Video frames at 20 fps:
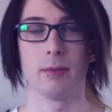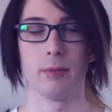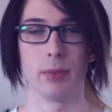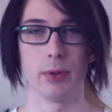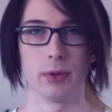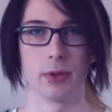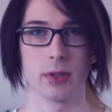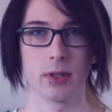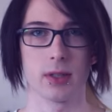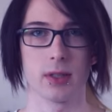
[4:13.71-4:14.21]

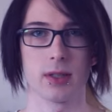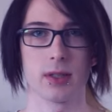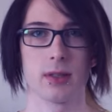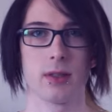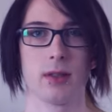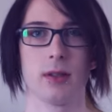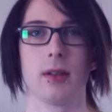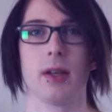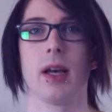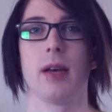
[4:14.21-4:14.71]
books
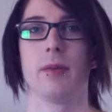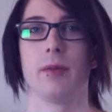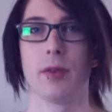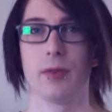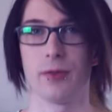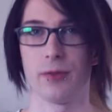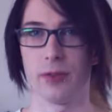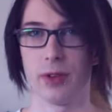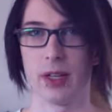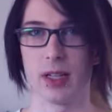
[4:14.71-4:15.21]
and
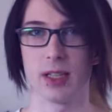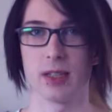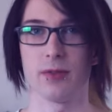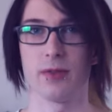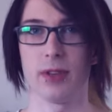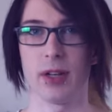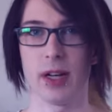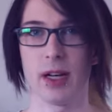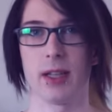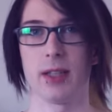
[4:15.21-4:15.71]
the things
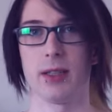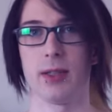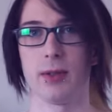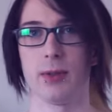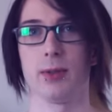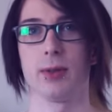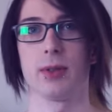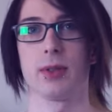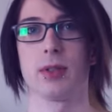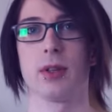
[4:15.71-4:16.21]
that I
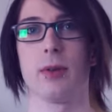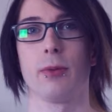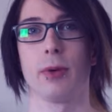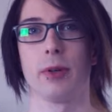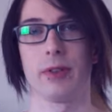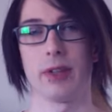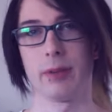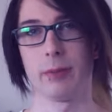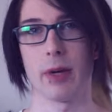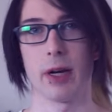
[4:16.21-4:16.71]
use
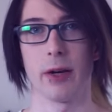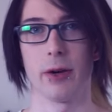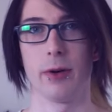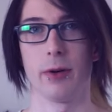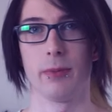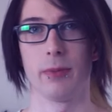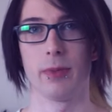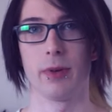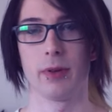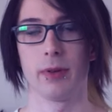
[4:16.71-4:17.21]
within my
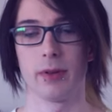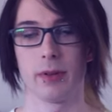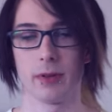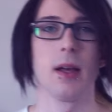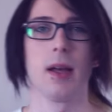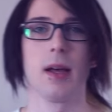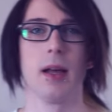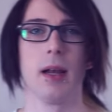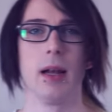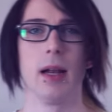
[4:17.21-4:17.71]
home.
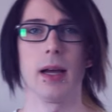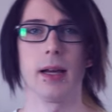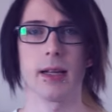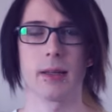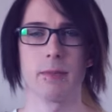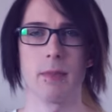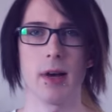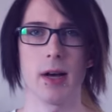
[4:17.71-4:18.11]
Like